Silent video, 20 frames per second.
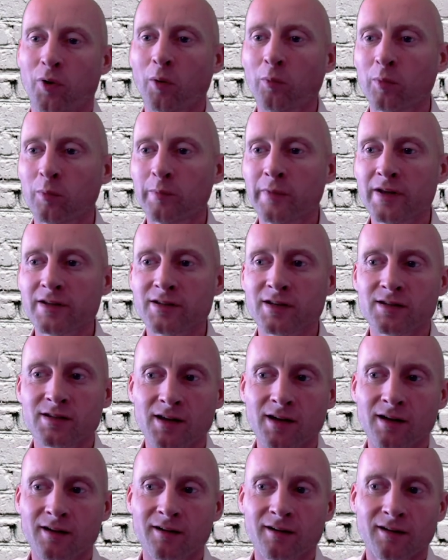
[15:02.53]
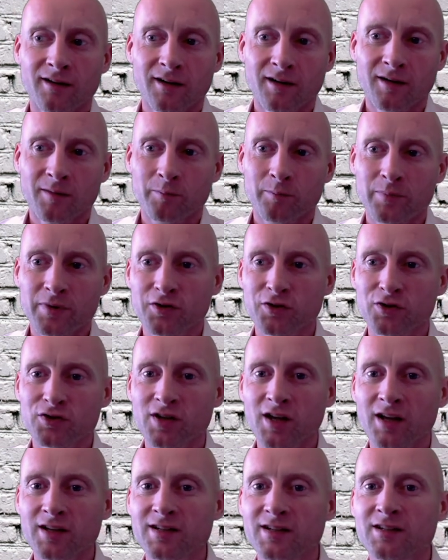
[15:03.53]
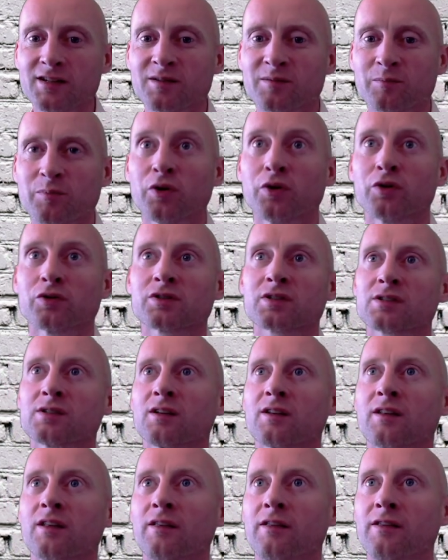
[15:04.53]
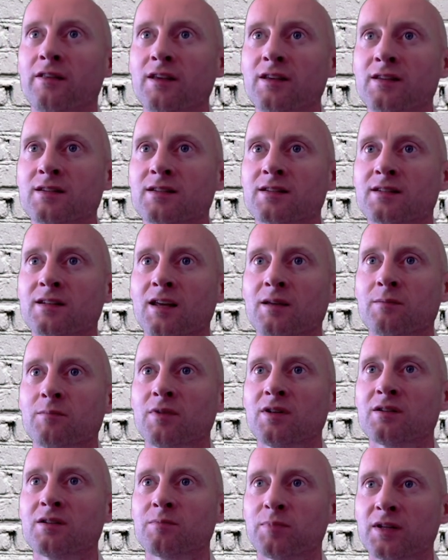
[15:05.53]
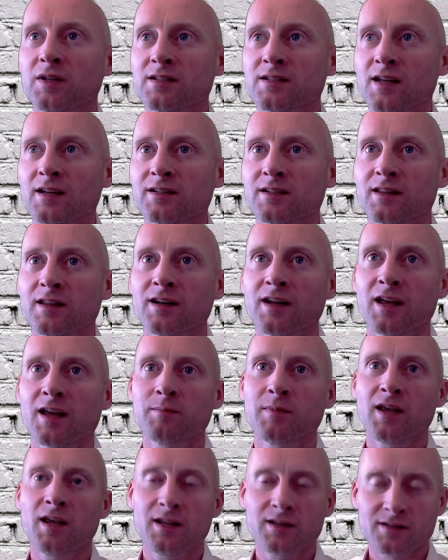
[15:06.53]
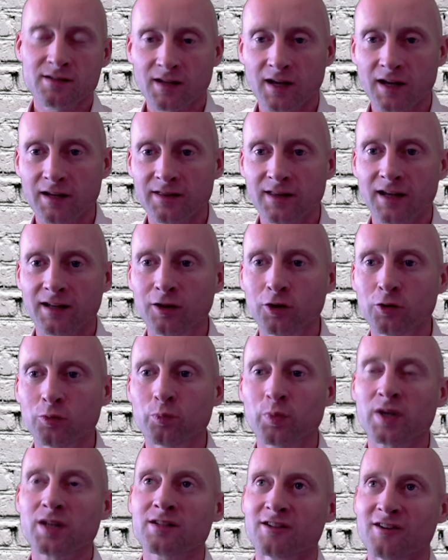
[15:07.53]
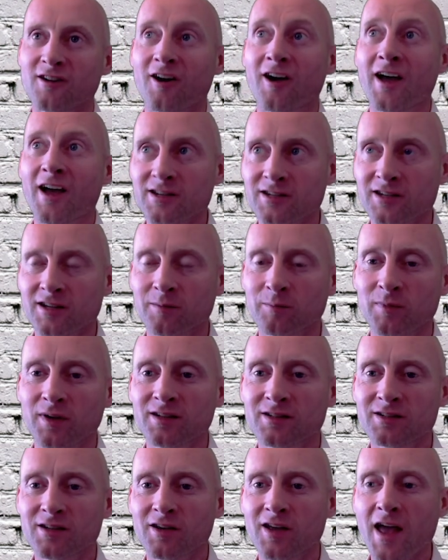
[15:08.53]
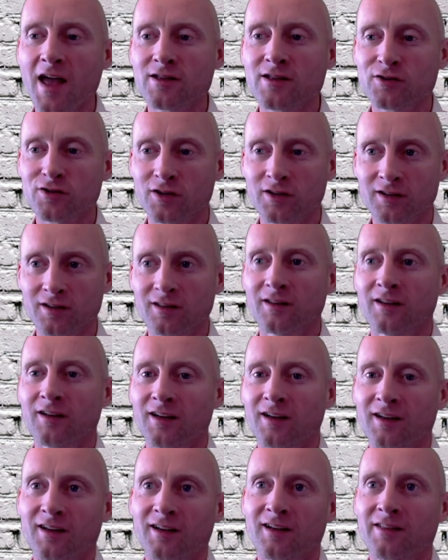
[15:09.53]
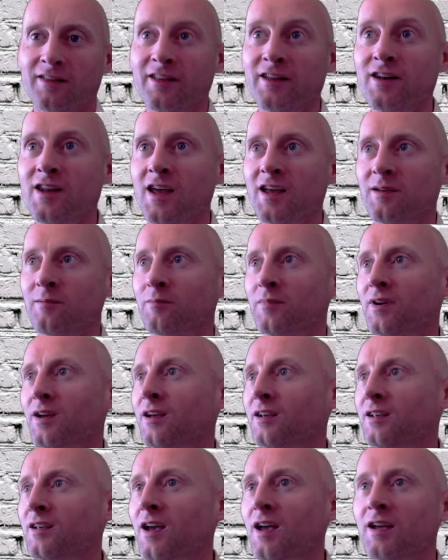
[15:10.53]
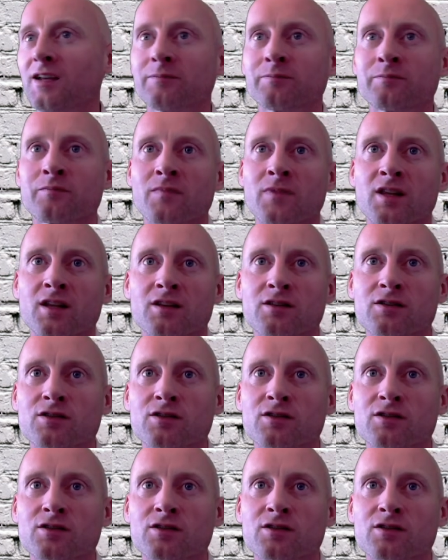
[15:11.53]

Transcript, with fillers: the problem is, is that because I didn't put this statement, please enter the name inside that loop, it's not asking me to enter the name again.